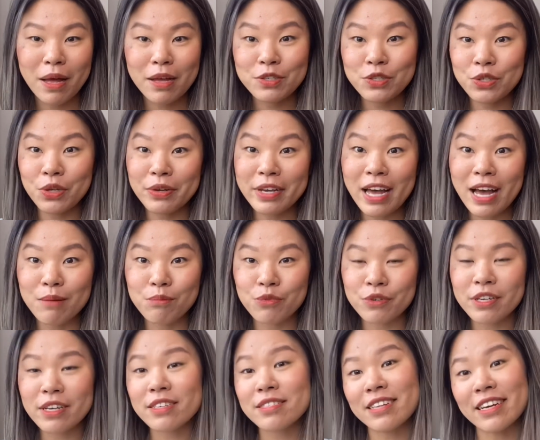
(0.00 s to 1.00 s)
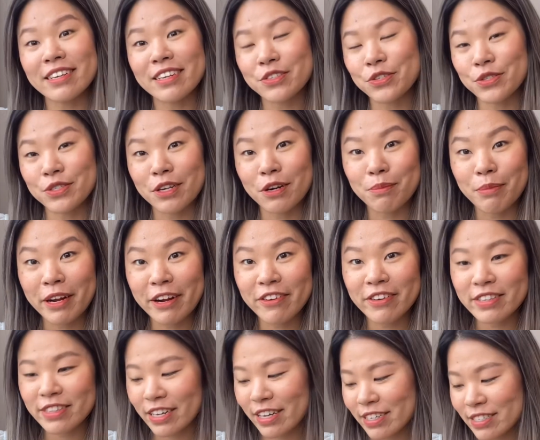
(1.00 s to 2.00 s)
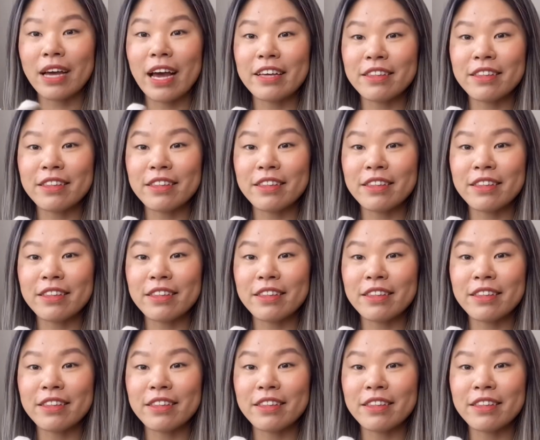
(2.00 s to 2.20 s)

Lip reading: so yeah, I'm pretty excited to start pairing this.